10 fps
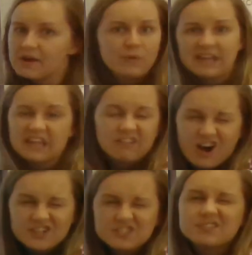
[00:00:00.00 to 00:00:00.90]
I don't want to get
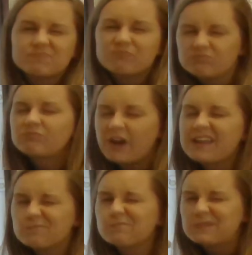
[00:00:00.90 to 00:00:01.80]
lost,
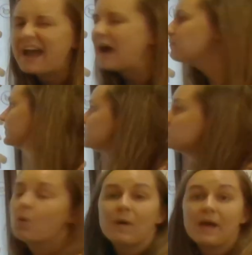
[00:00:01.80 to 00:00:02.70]
right? Yeah.
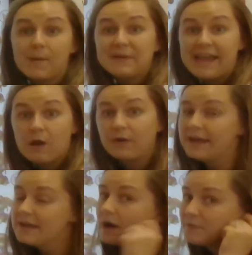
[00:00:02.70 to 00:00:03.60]
So help me count,
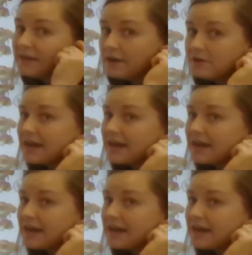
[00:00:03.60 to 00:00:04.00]
okay? I want to hear you